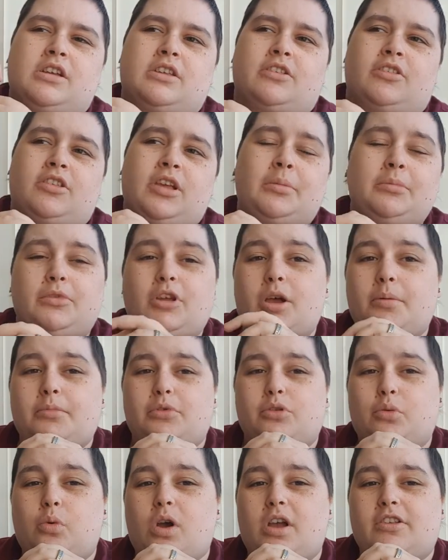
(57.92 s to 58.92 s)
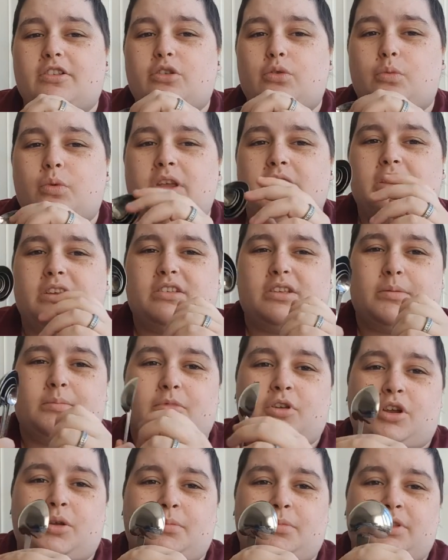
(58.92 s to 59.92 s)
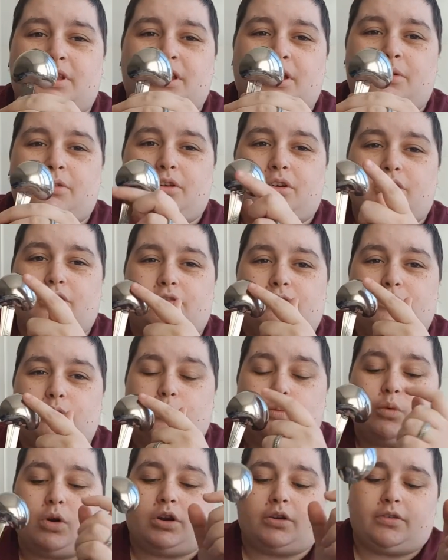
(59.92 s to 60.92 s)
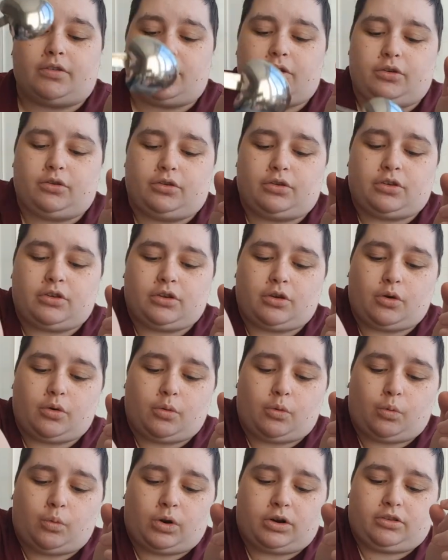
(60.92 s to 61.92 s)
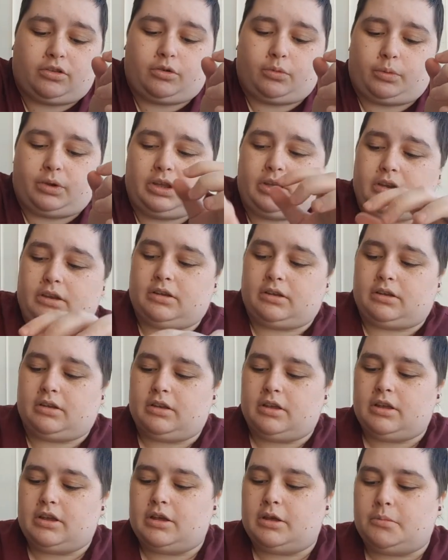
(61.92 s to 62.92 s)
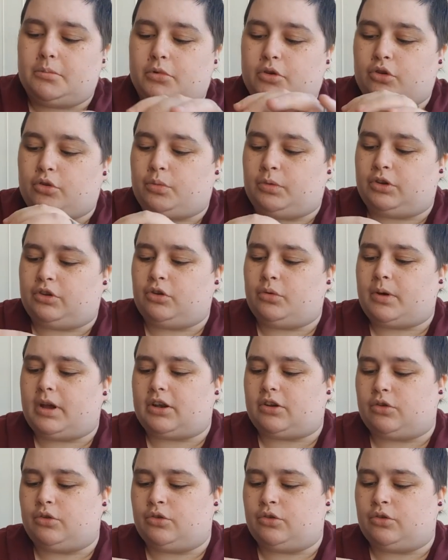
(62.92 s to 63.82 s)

sometimes twice a week, sometimes he only goes through one of those once a week, because we do add